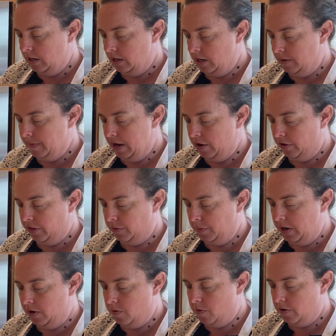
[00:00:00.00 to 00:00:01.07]
about
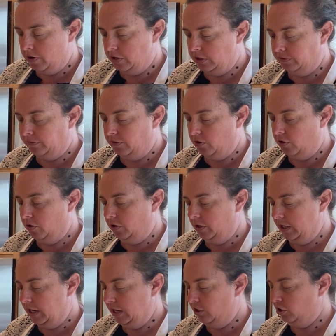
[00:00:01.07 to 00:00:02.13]
3/4 full
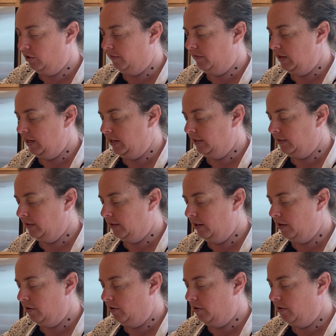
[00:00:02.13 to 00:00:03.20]
each of these
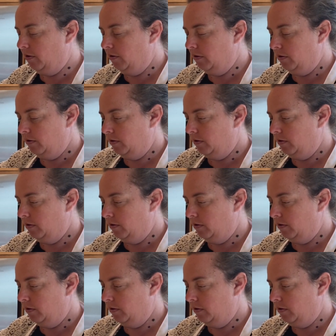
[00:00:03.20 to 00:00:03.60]
little